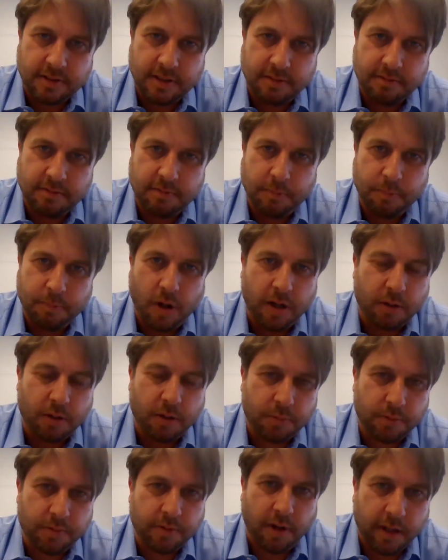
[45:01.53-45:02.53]
And
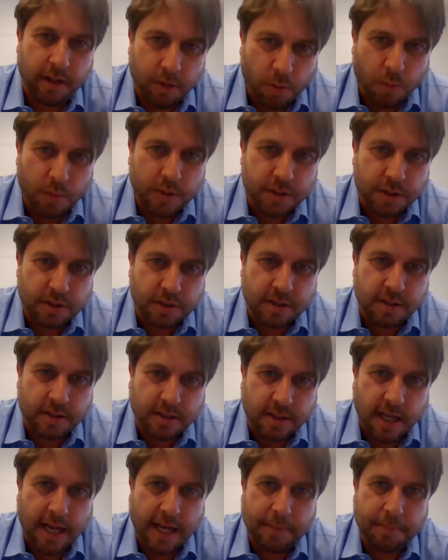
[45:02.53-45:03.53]
Michael, I always use the
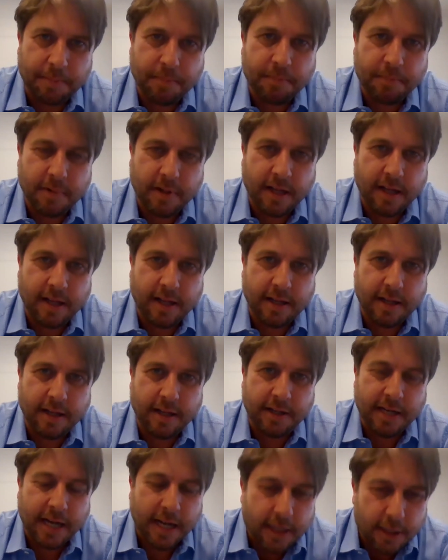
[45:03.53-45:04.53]
same
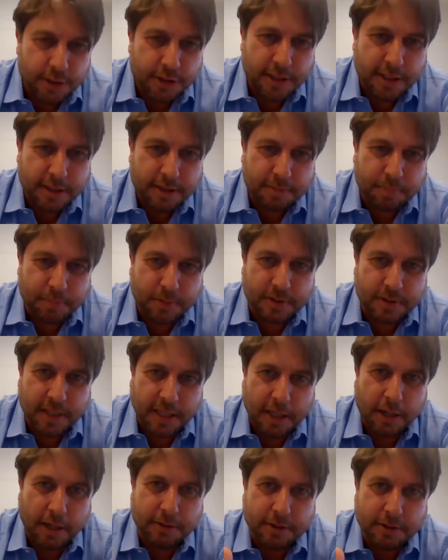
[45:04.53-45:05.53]
analogies because they
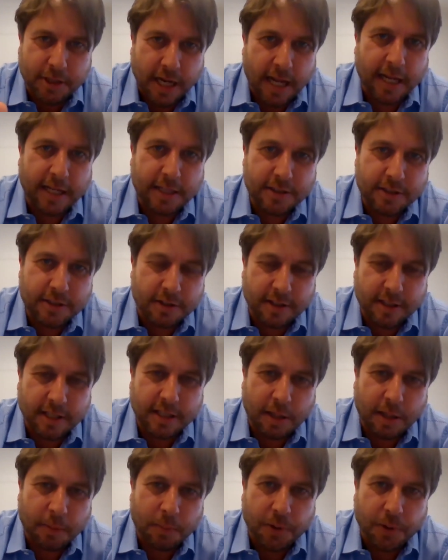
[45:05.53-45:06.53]
don't change and I think
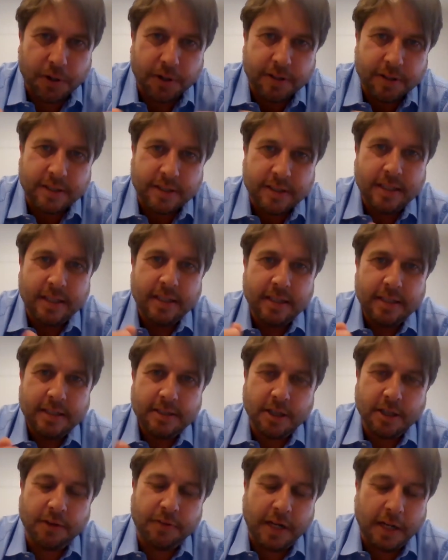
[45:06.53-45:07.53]
they work.
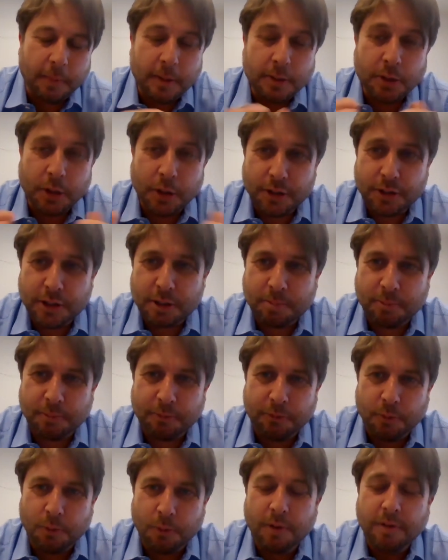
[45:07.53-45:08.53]
So if anyone's heard this
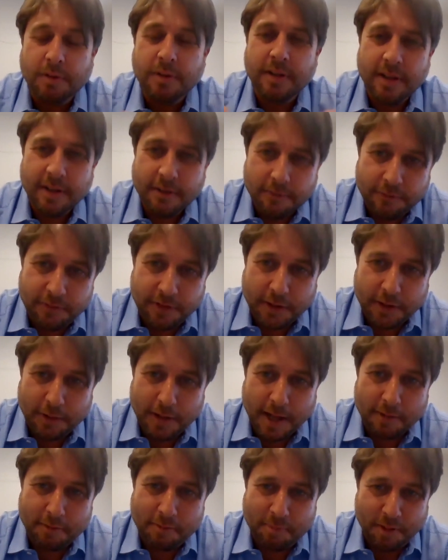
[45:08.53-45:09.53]
before, fair
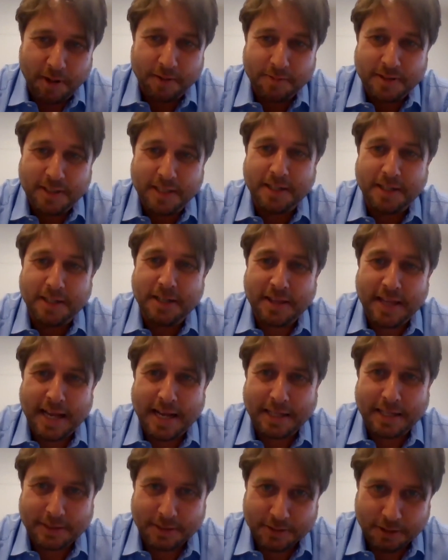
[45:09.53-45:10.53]
enough, but I've said it
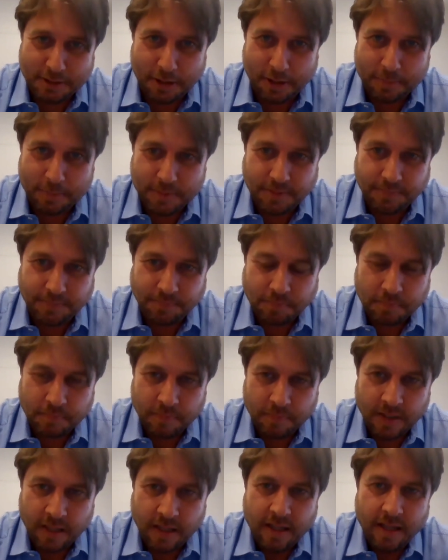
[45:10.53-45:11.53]
1,000 times.
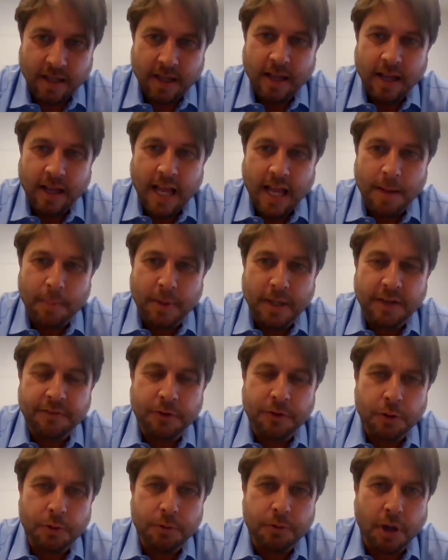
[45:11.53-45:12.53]
How many of
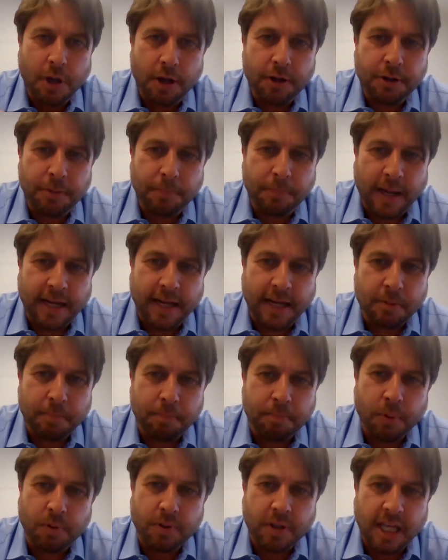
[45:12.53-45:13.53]
you go to pay the
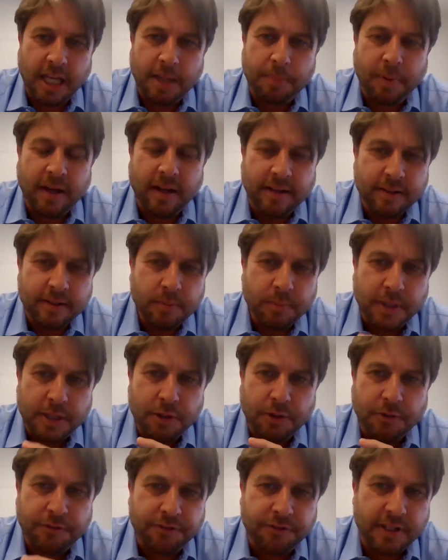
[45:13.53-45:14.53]
bookkeeper when
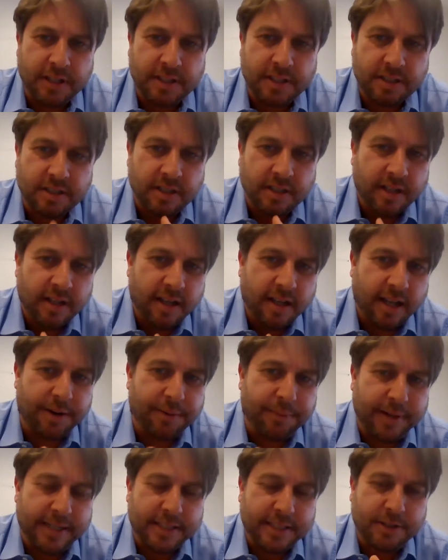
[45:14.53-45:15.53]
you finish at a
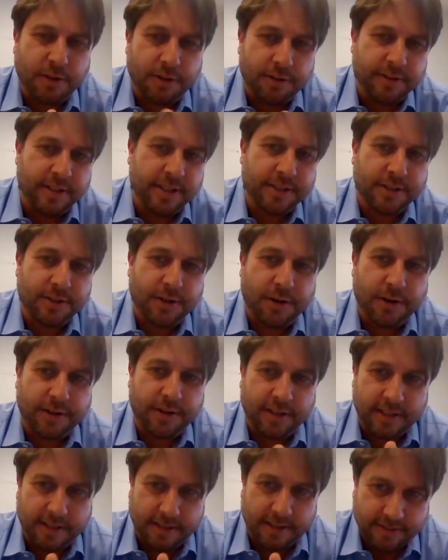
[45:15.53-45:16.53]
restaurant
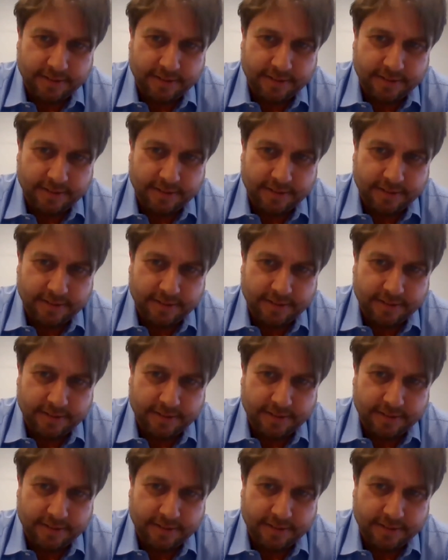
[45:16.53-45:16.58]
historically?